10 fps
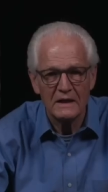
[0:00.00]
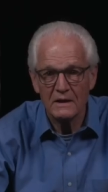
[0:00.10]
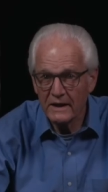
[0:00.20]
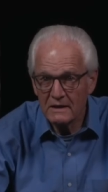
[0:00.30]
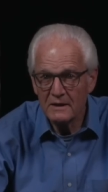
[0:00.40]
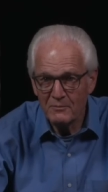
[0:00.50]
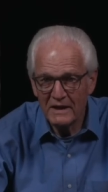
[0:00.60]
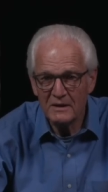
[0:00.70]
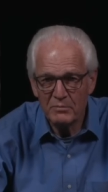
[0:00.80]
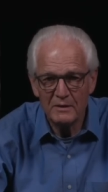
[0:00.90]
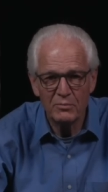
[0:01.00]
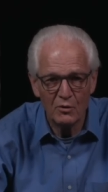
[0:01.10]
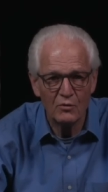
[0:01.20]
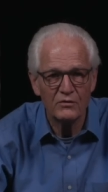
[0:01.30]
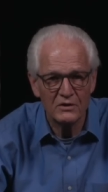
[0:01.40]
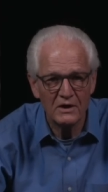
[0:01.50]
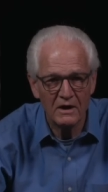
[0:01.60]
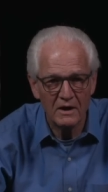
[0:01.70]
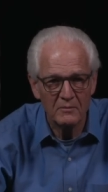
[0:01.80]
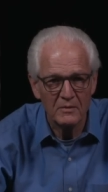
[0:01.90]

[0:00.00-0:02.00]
likely many people over time.